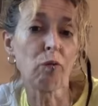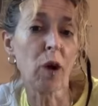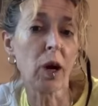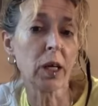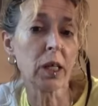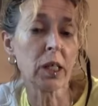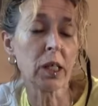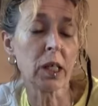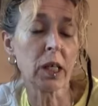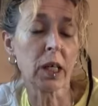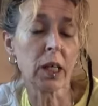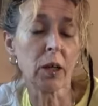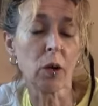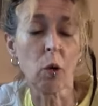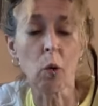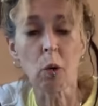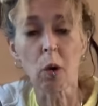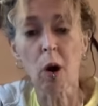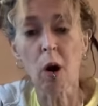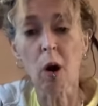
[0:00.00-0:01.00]
writing
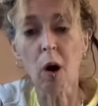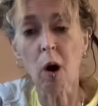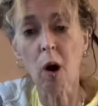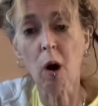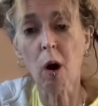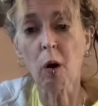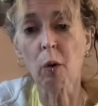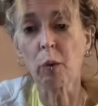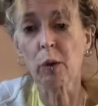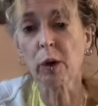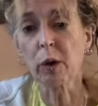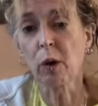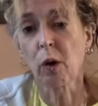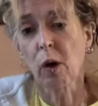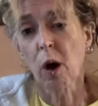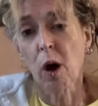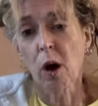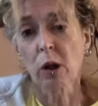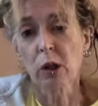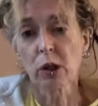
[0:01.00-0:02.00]
or our artwork
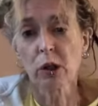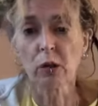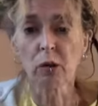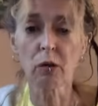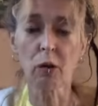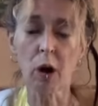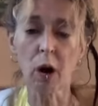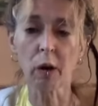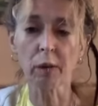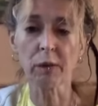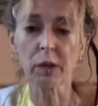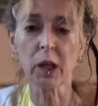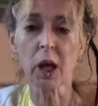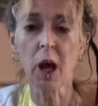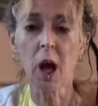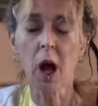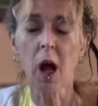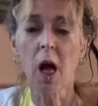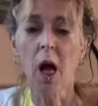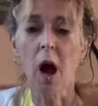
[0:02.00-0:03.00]
or arts and crafts,
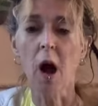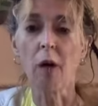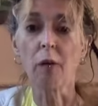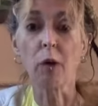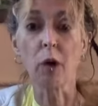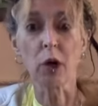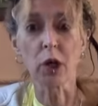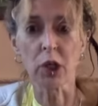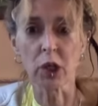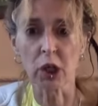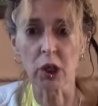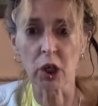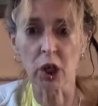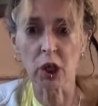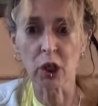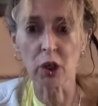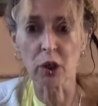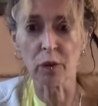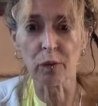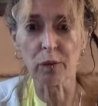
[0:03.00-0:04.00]
I've got a
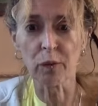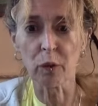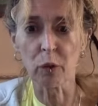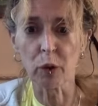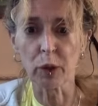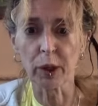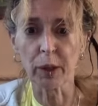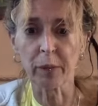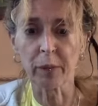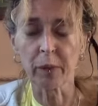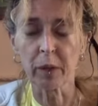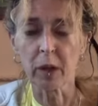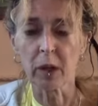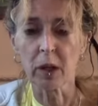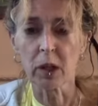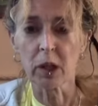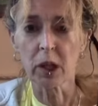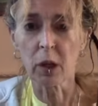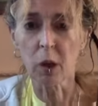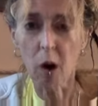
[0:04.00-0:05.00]
suggestion for you.
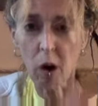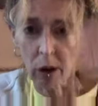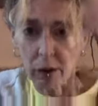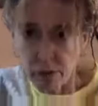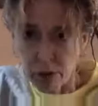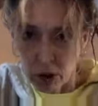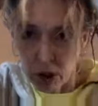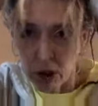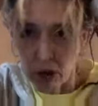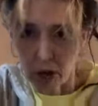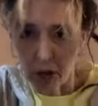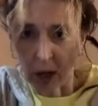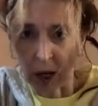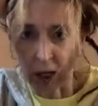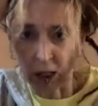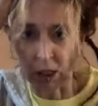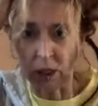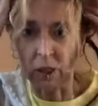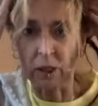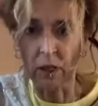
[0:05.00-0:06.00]
So, I've just
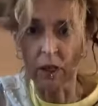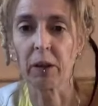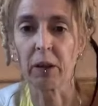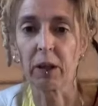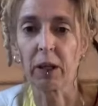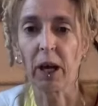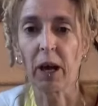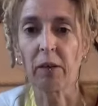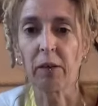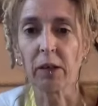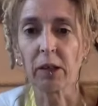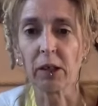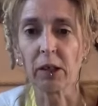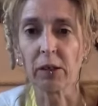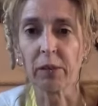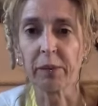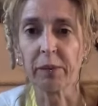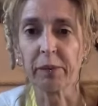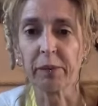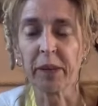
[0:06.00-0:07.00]
created a character
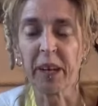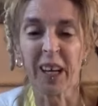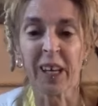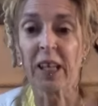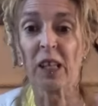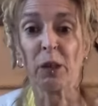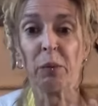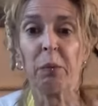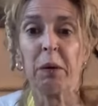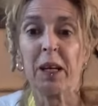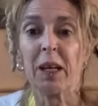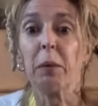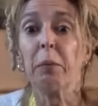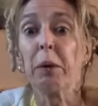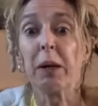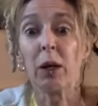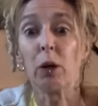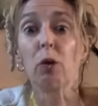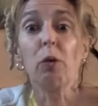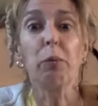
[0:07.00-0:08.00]
it is me,
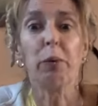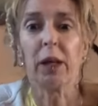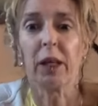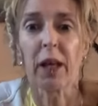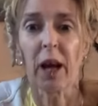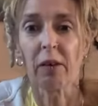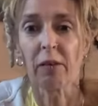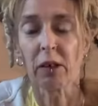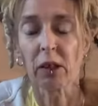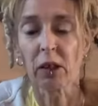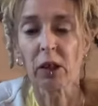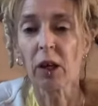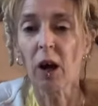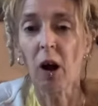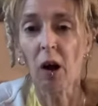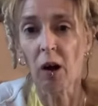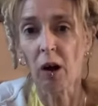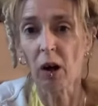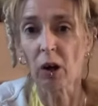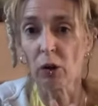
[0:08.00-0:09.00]
but it could be a character.
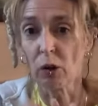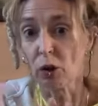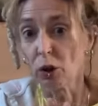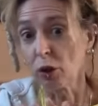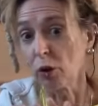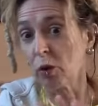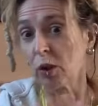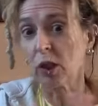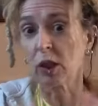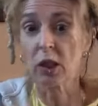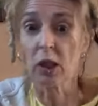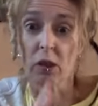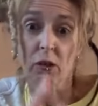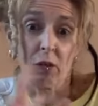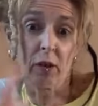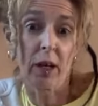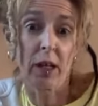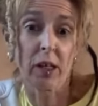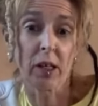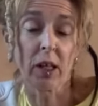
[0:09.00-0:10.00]
I could use this as
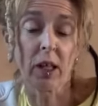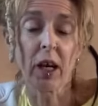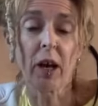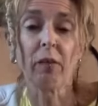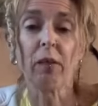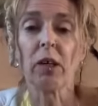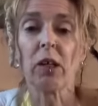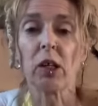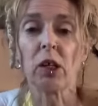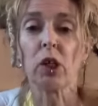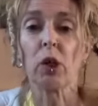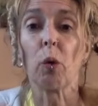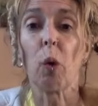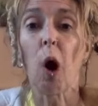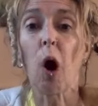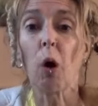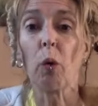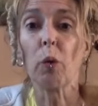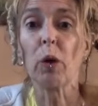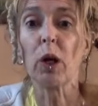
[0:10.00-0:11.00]
creating a character. So
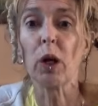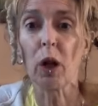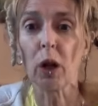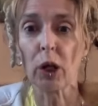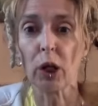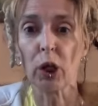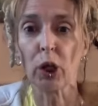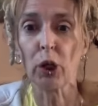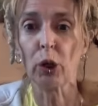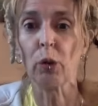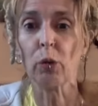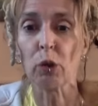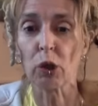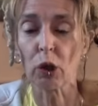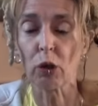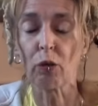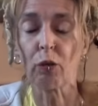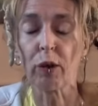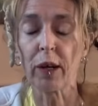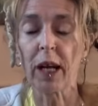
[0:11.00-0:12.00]
I would like you to
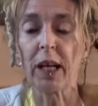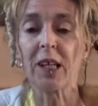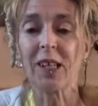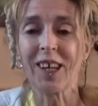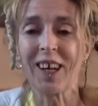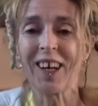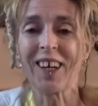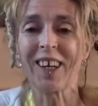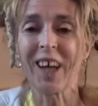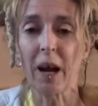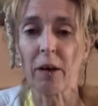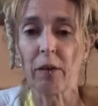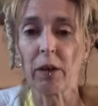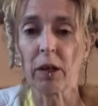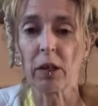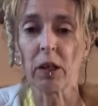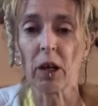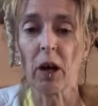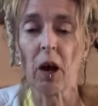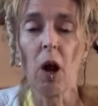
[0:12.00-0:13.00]
create a
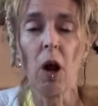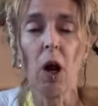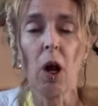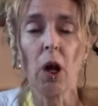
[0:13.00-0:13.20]
character